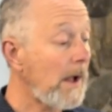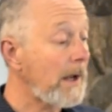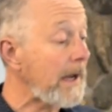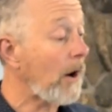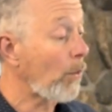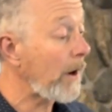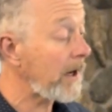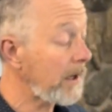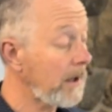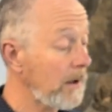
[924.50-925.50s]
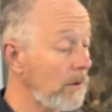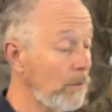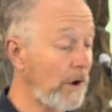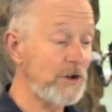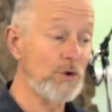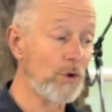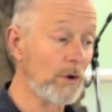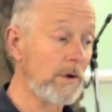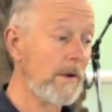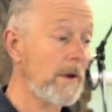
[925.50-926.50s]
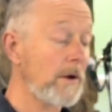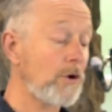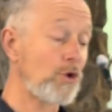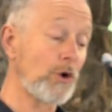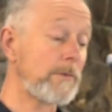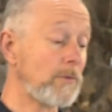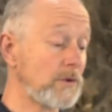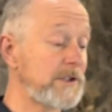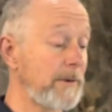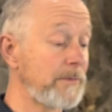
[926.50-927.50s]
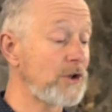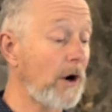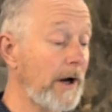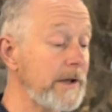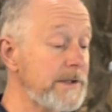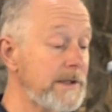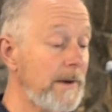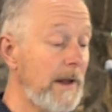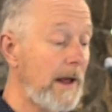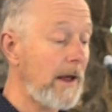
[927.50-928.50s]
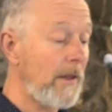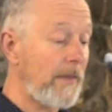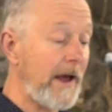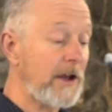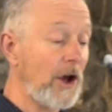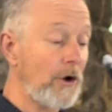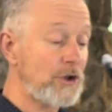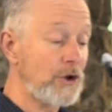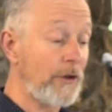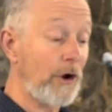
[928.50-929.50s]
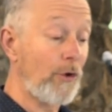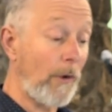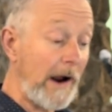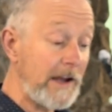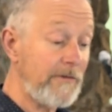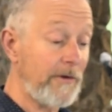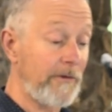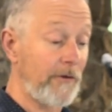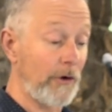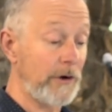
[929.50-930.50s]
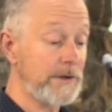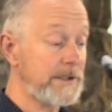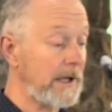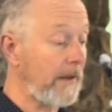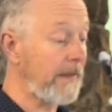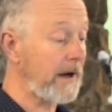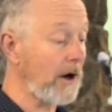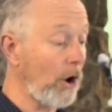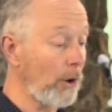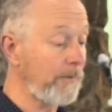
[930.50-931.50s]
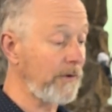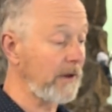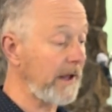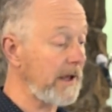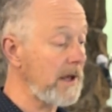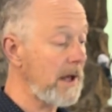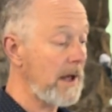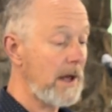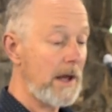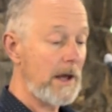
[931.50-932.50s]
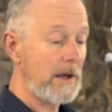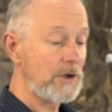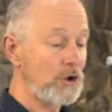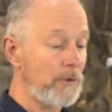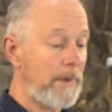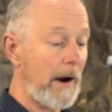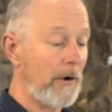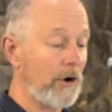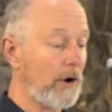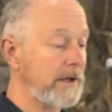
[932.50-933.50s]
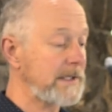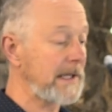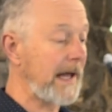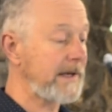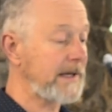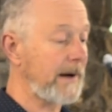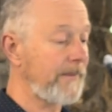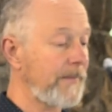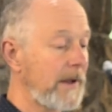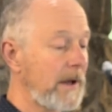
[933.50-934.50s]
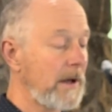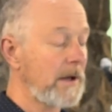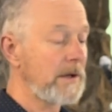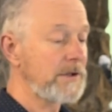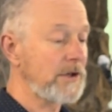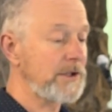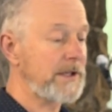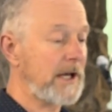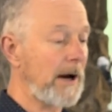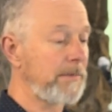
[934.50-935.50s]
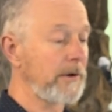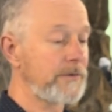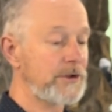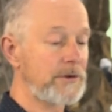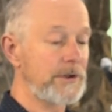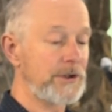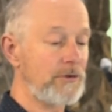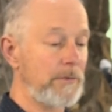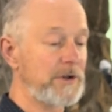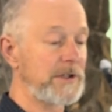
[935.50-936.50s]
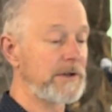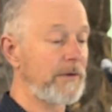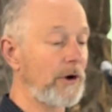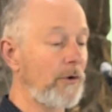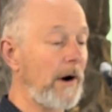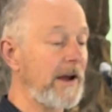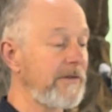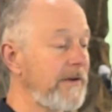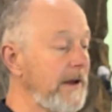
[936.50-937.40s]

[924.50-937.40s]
Now, when your good Muslim dies, they go to the grave first and then hopefully to paradise later. So just a couple of descriptions of the grave